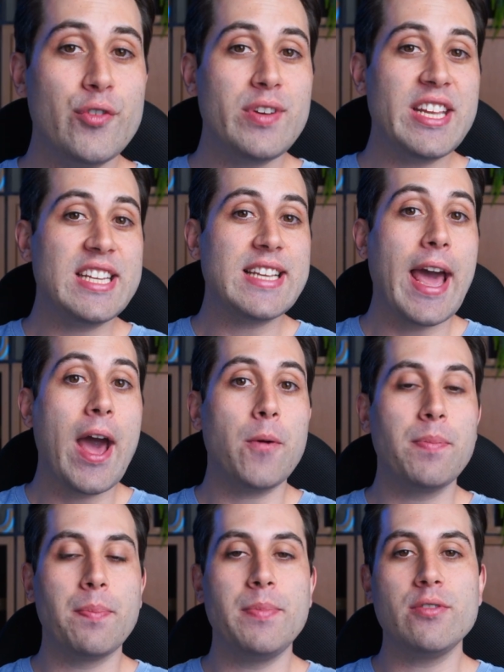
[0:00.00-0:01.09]
if you need
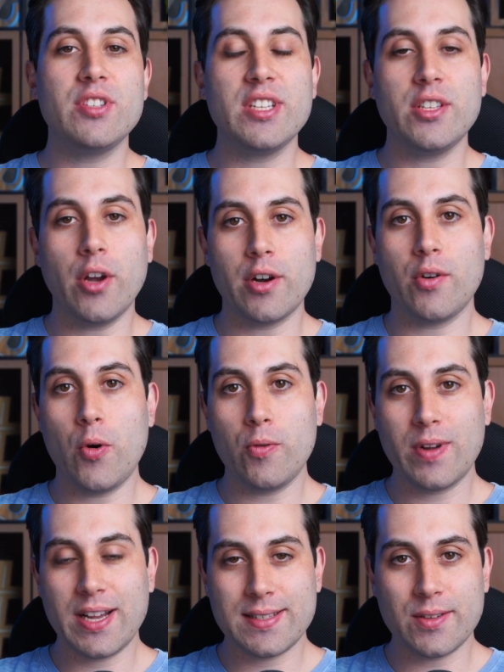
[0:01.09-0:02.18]
help building your
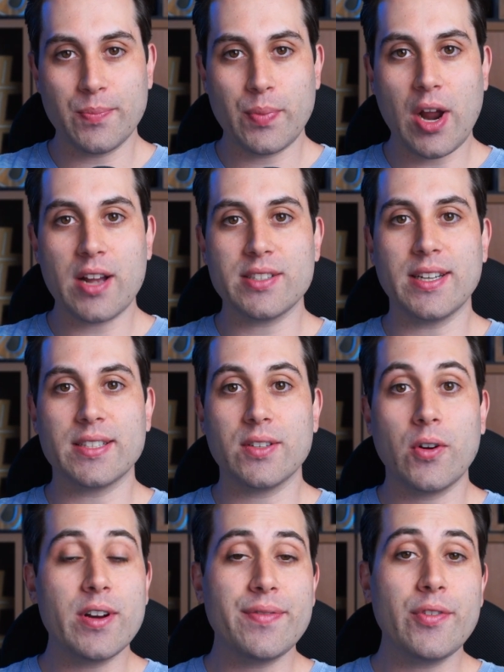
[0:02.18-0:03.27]
own custom
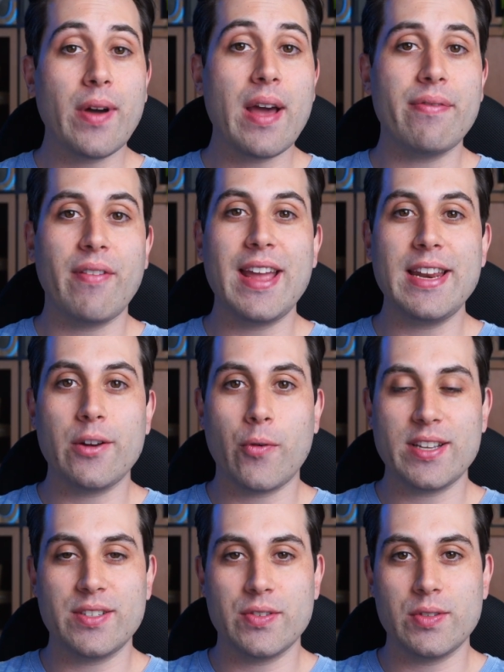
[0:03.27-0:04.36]
project, or if you have any
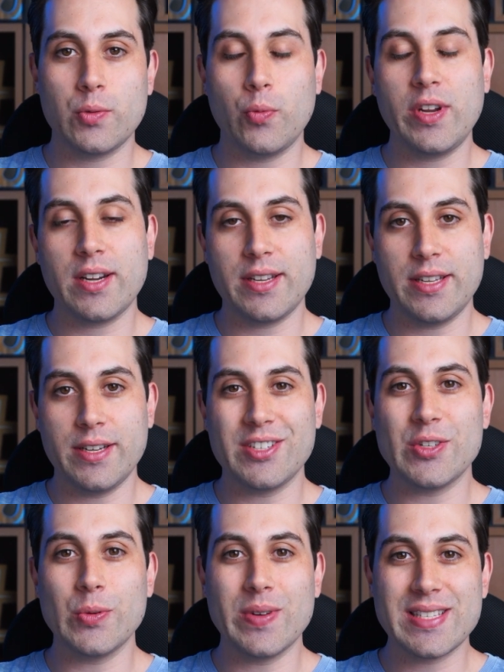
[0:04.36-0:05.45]
questions, we are
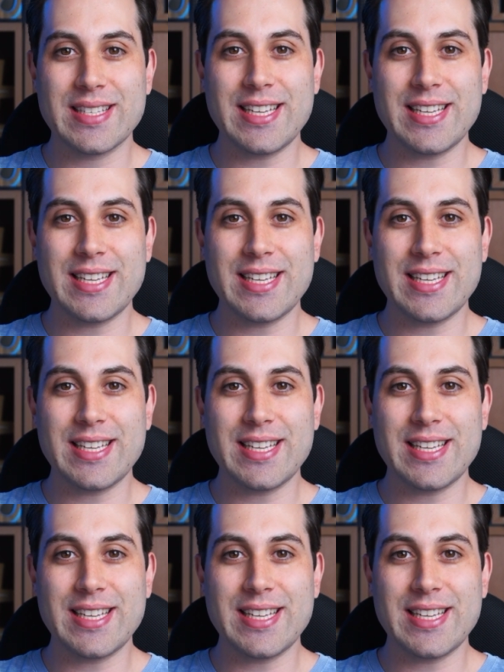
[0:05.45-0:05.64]
here to